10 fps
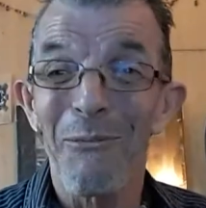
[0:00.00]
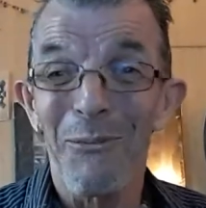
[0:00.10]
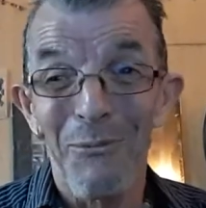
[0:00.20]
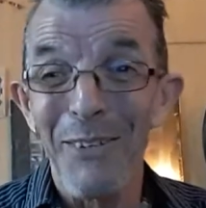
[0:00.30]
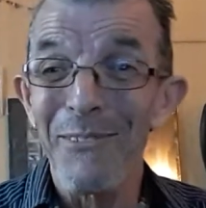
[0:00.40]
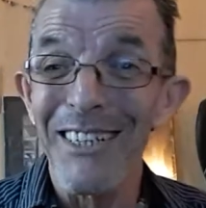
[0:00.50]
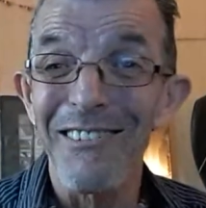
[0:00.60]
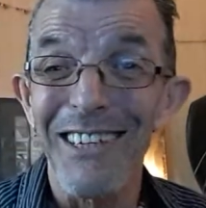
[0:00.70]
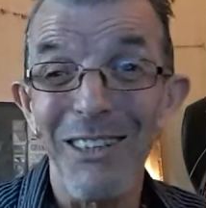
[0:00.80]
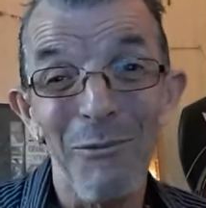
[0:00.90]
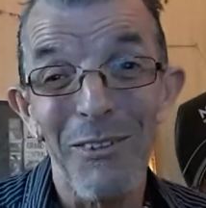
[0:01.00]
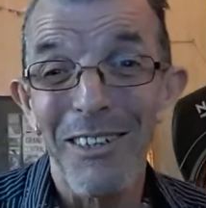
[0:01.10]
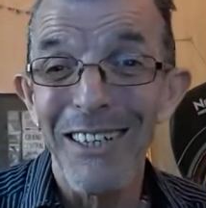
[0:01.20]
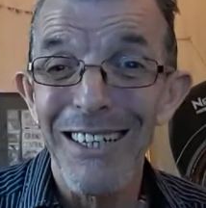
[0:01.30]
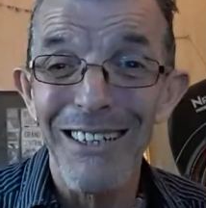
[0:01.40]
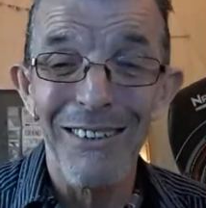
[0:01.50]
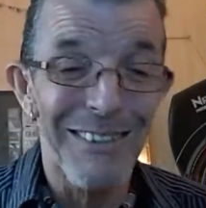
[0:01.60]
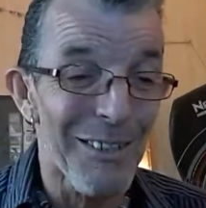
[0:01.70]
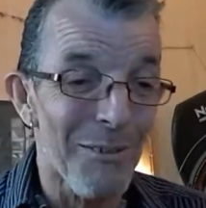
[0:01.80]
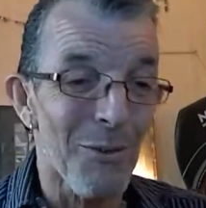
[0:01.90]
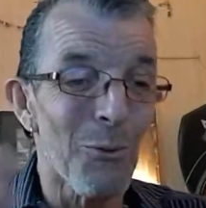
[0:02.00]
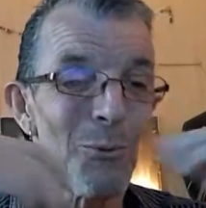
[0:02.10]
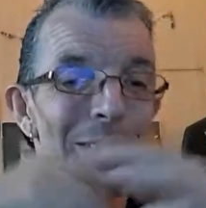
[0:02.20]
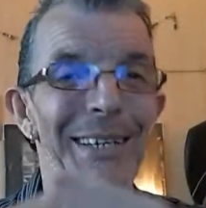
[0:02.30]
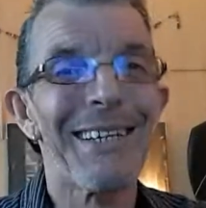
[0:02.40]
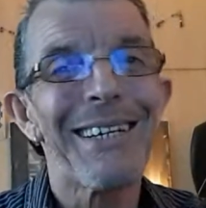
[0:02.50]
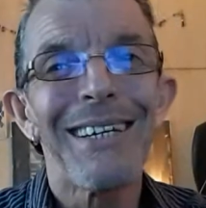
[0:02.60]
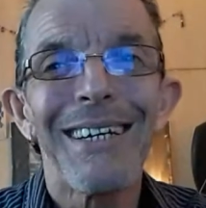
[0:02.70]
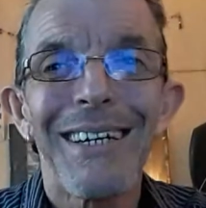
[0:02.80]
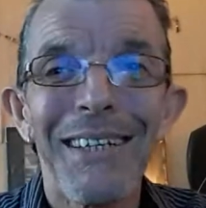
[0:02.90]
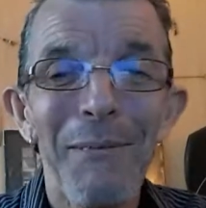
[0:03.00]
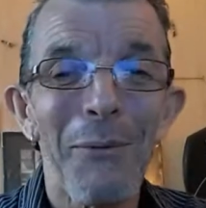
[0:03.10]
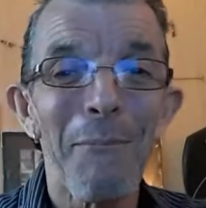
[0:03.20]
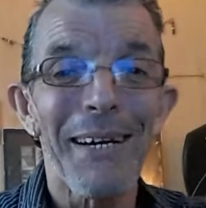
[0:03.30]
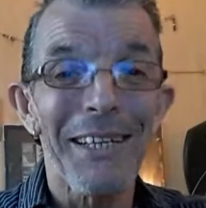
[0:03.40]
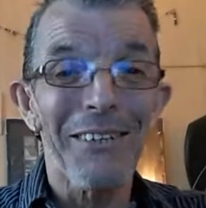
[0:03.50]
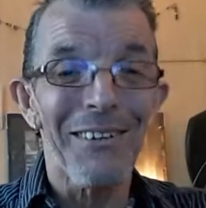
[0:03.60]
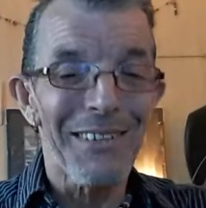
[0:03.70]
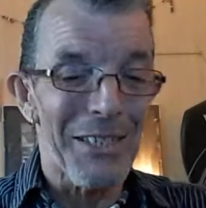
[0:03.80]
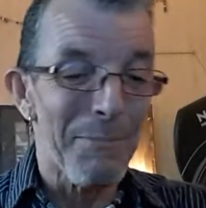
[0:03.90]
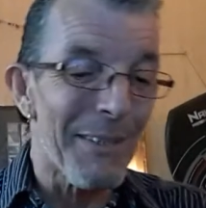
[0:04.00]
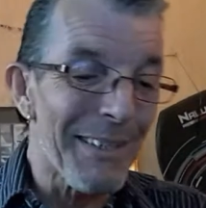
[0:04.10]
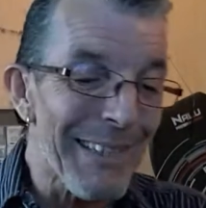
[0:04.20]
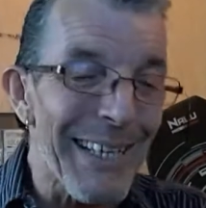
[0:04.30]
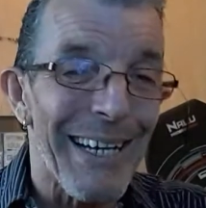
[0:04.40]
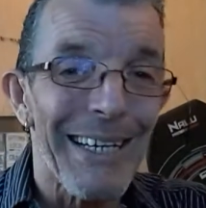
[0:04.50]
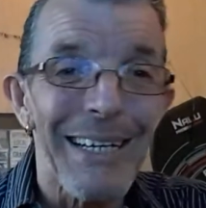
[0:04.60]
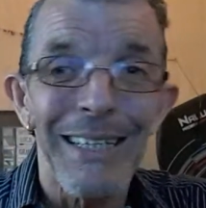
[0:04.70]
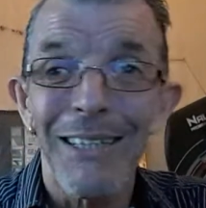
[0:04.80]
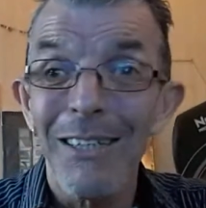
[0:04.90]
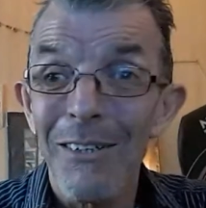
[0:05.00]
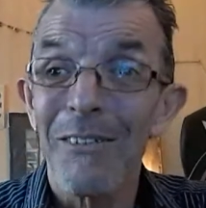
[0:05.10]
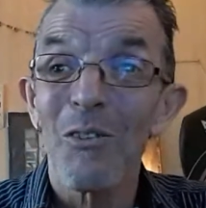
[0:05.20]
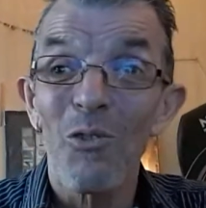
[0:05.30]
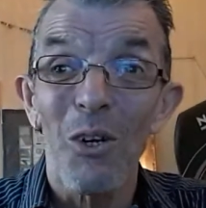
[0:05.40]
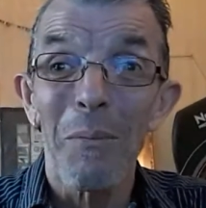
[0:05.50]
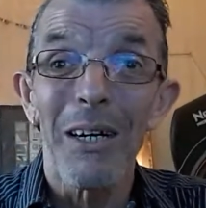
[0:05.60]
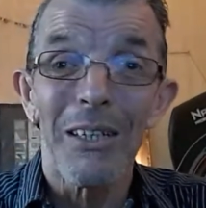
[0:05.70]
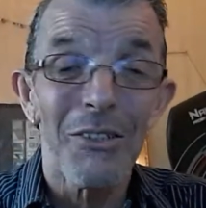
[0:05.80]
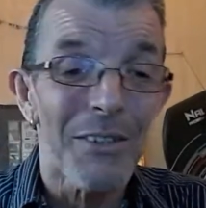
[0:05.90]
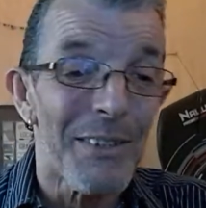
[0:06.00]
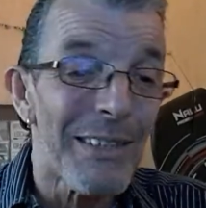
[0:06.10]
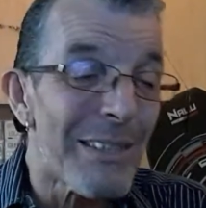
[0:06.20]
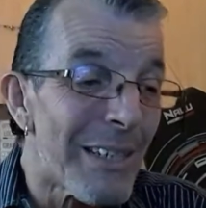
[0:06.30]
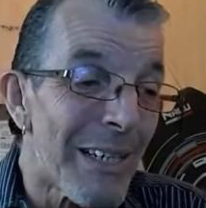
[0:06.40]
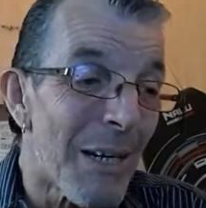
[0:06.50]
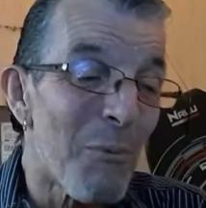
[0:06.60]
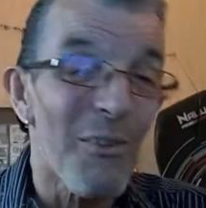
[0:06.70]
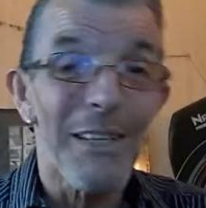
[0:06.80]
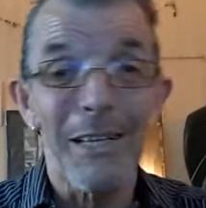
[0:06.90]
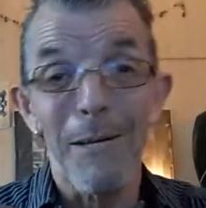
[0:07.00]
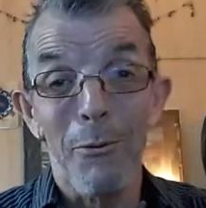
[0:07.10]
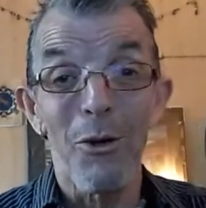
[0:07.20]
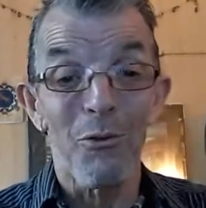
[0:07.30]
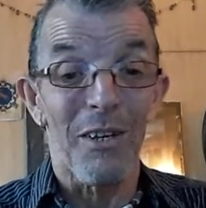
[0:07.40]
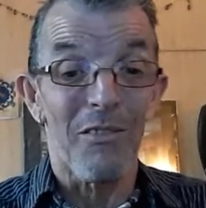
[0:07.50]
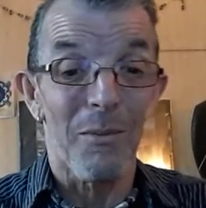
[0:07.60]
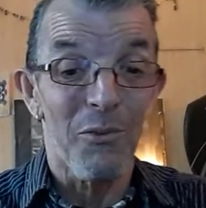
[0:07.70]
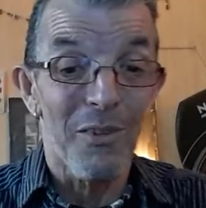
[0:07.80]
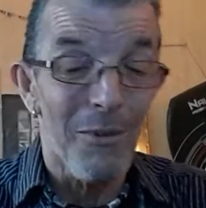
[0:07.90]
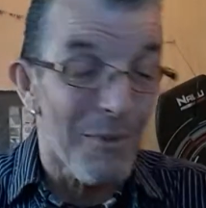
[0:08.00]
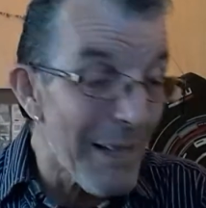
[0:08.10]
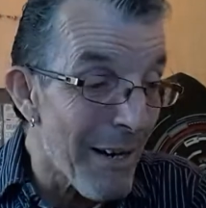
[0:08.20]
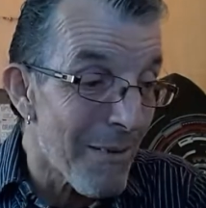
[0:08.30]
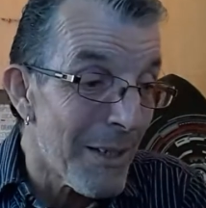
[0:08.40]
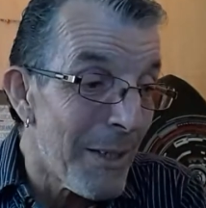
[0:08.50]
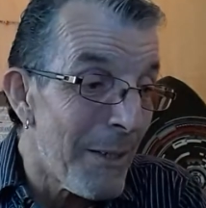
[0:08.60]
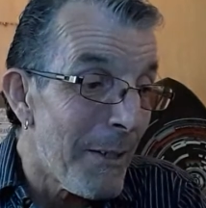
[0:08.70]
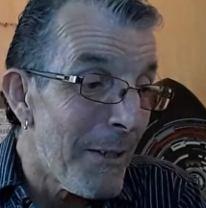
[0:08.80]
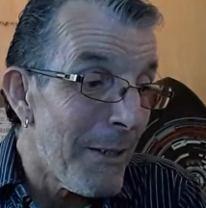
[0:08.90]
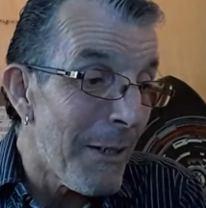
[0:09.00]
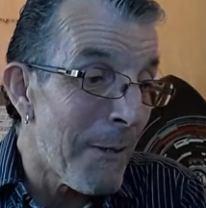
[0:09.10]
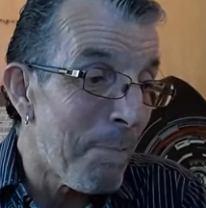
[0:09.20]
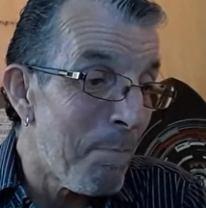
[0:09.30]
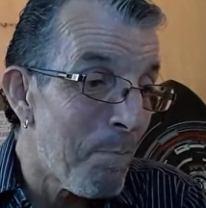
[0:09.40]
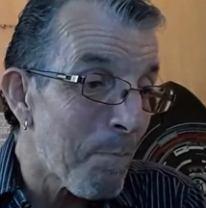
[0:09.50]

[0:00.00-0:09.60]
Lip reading: 56 years old, like, and I'm going back to college, but I did it and I learned so much, and I'm still in the process, I'm still there. And